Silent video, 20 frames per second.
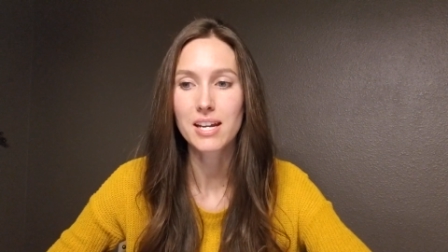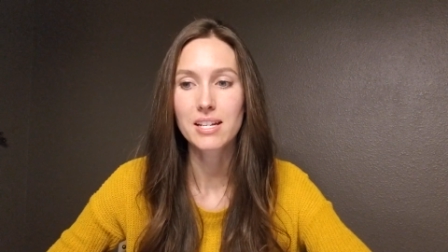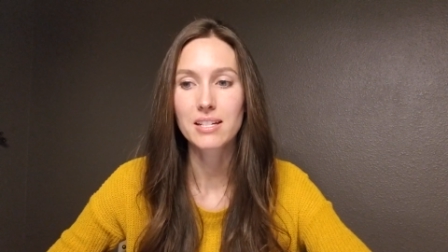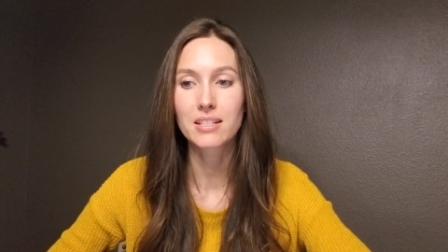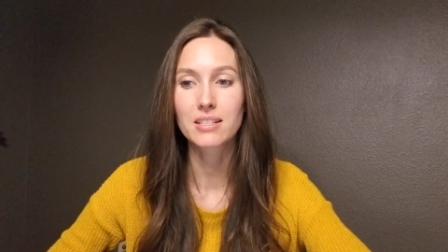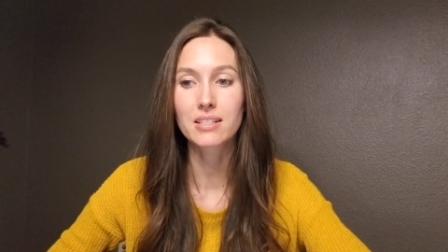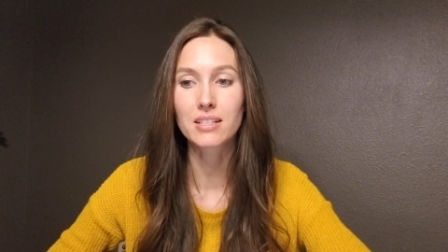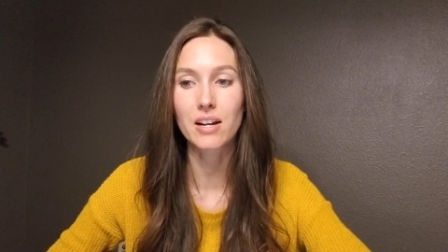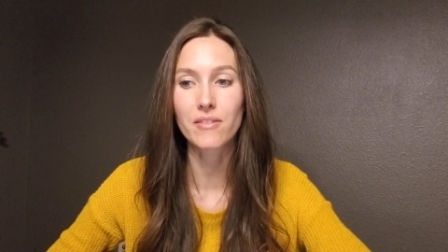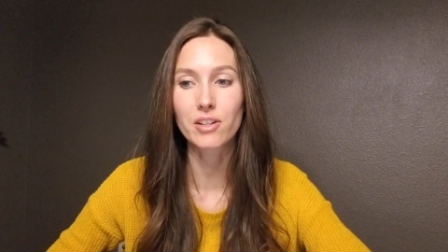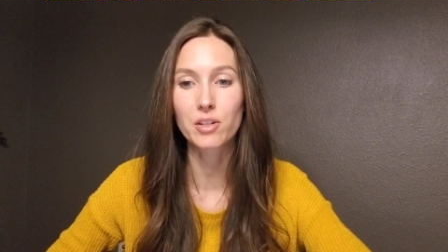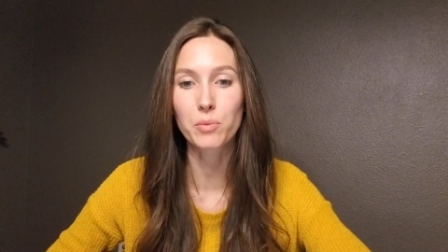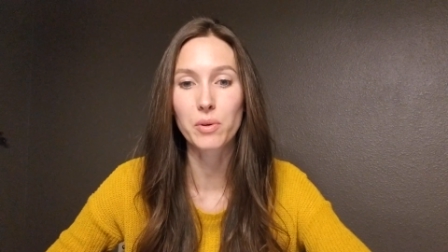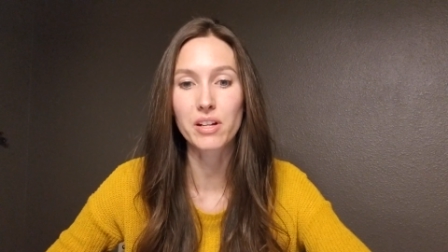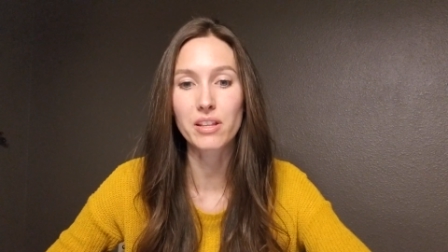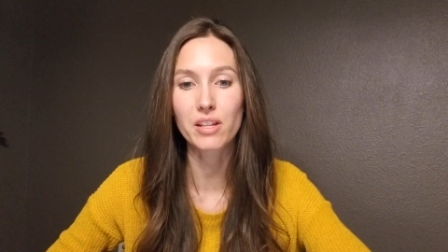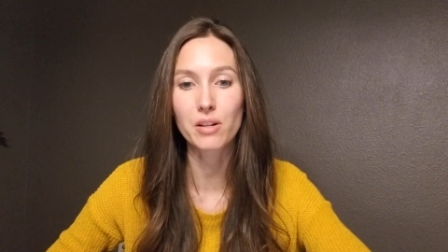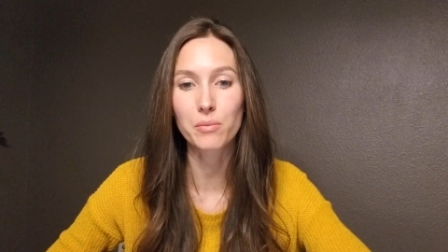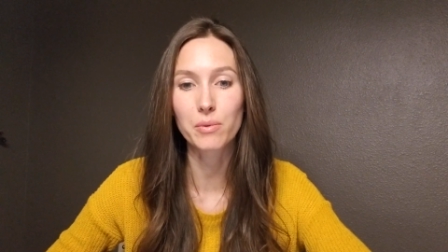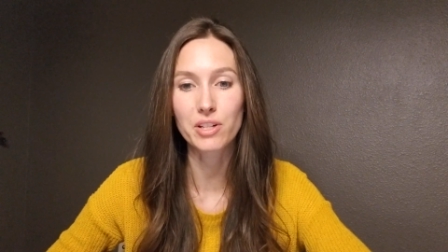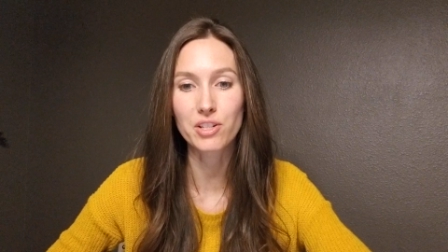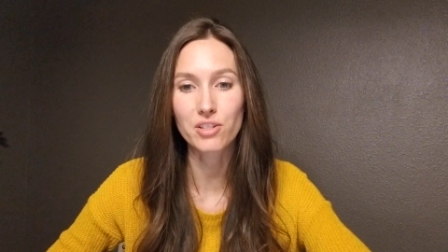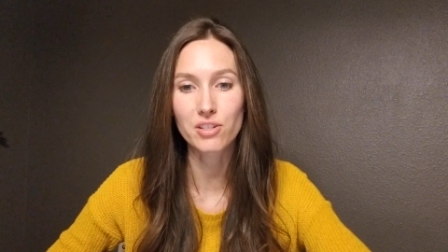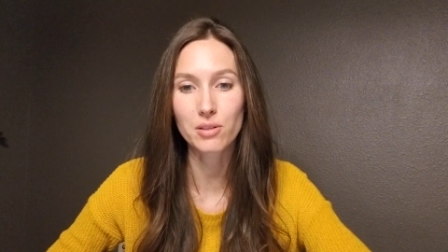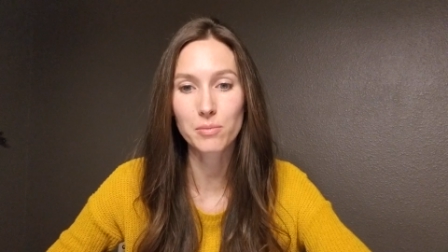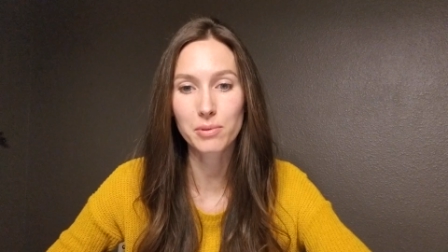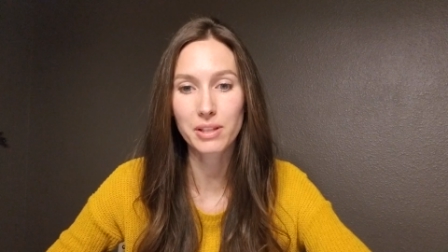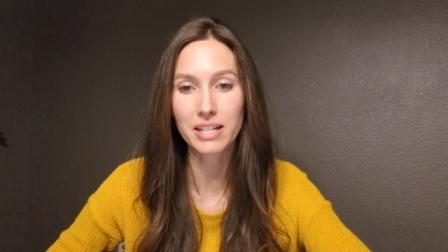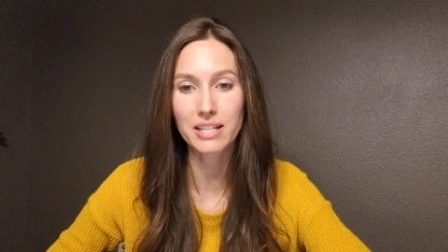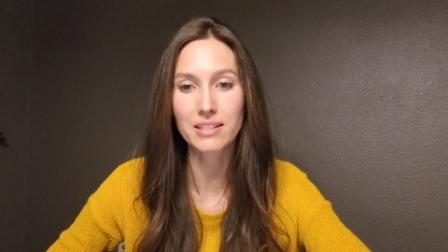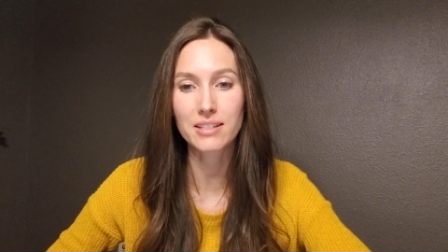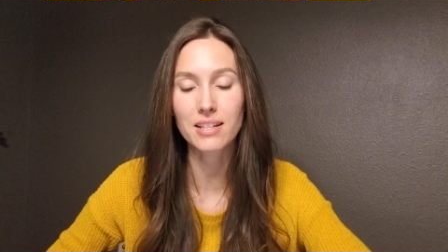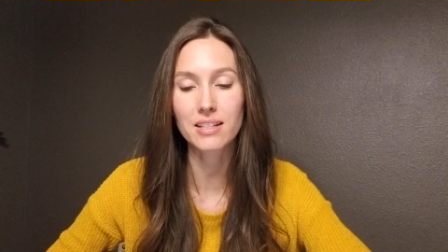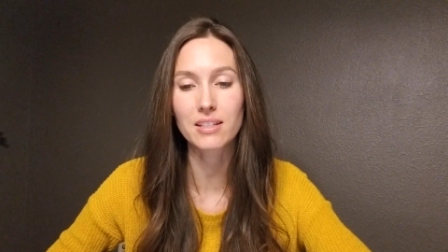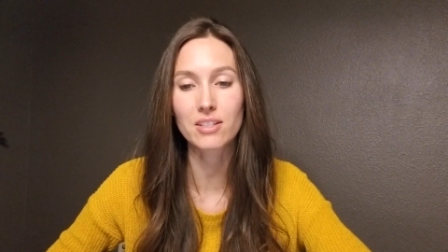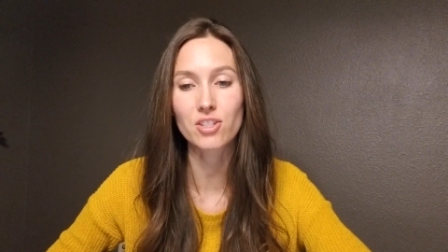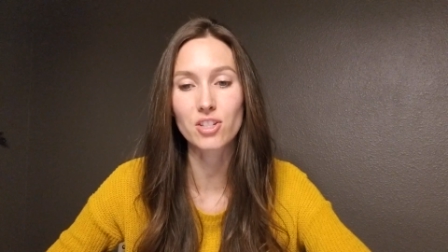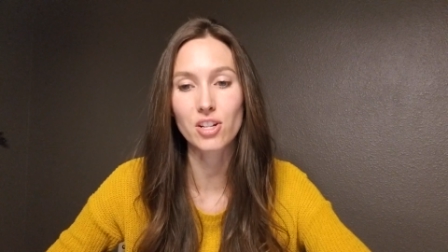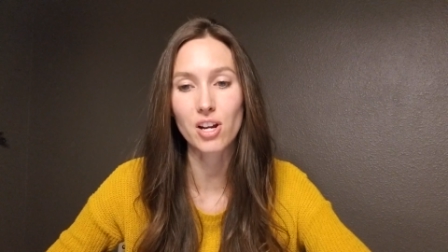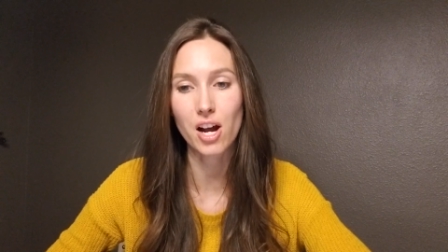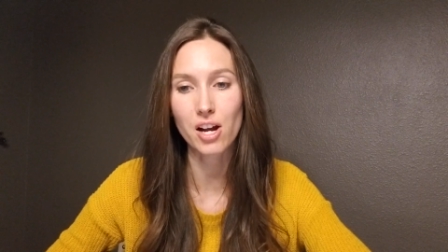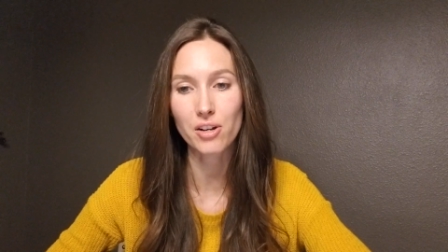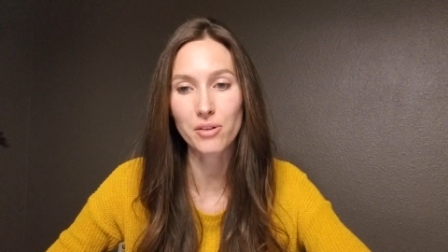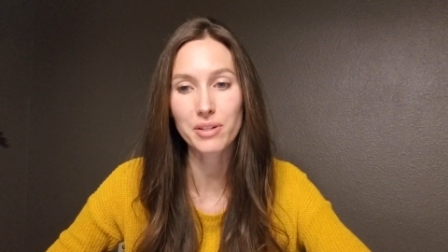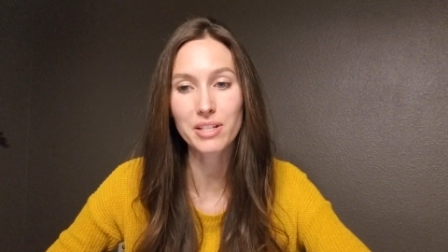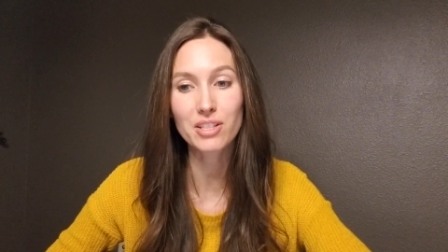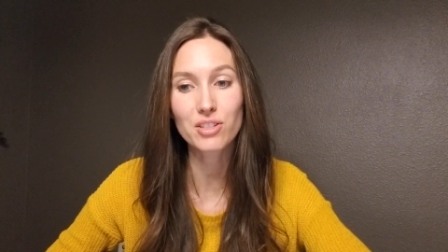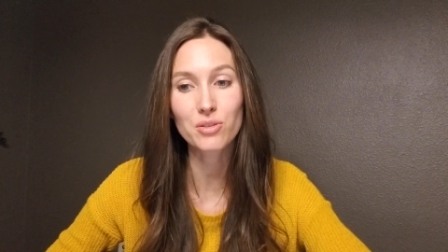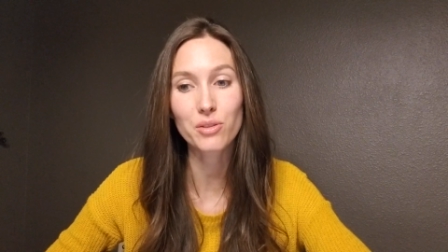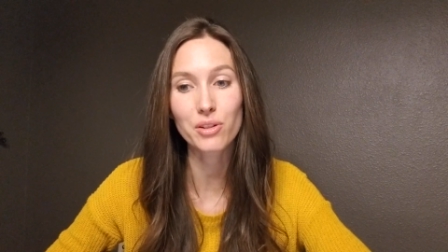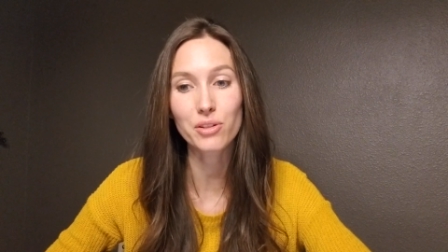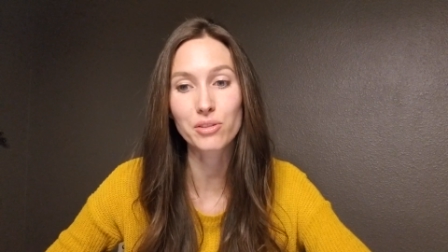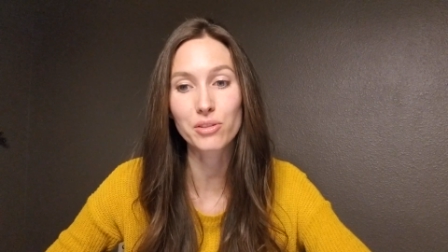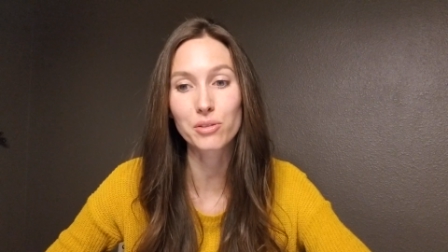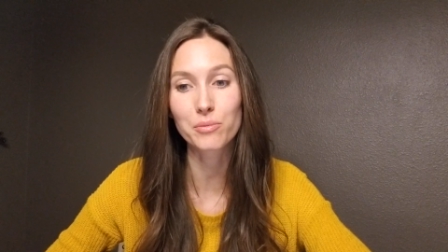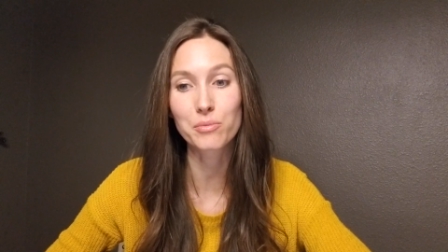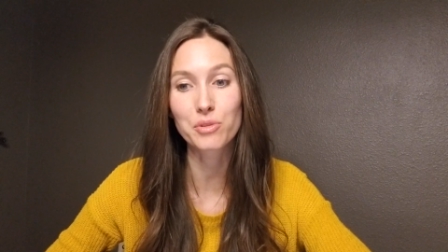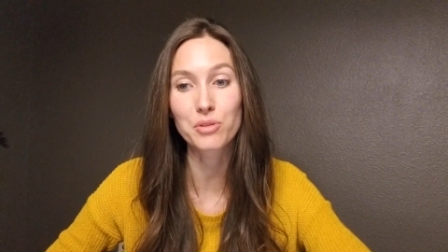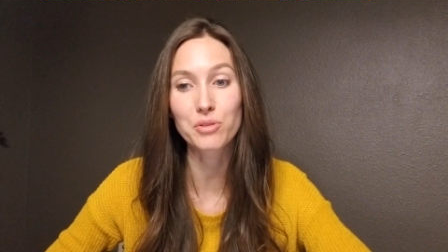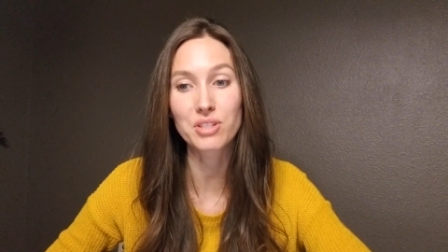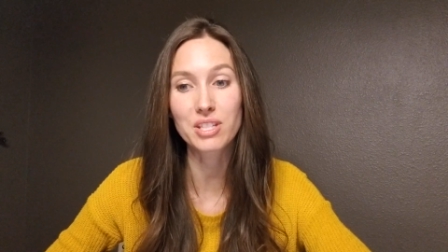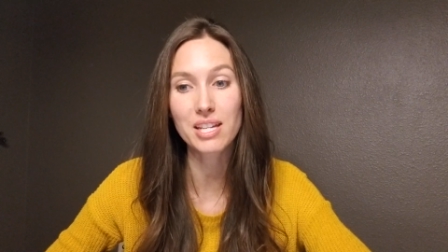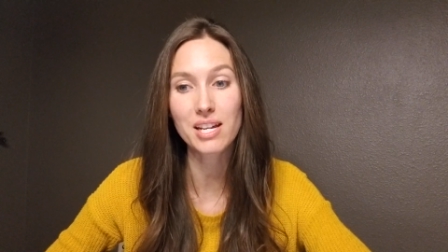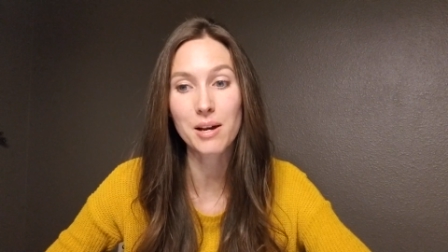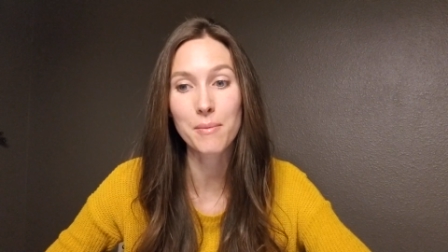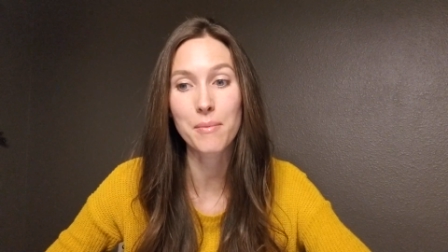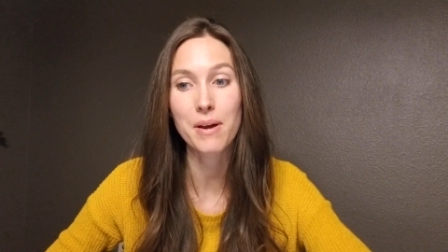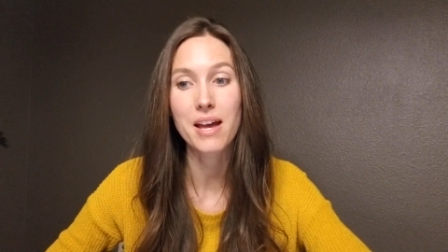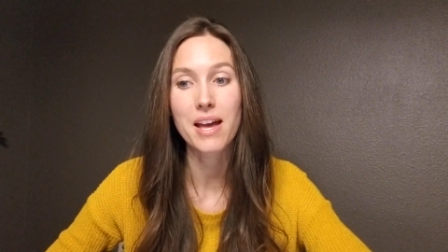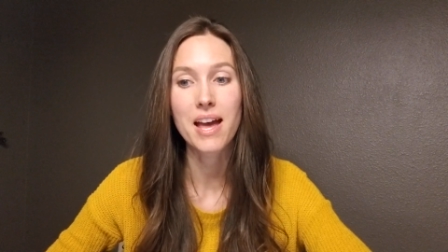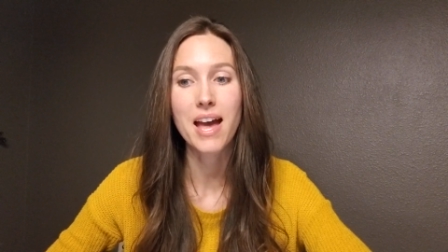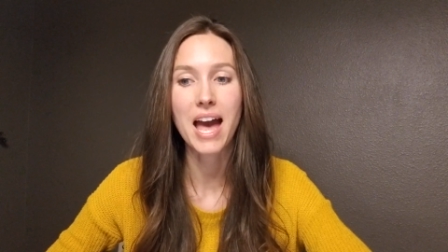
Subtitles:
discovered one of the original plates at the Chicago Historical Museum.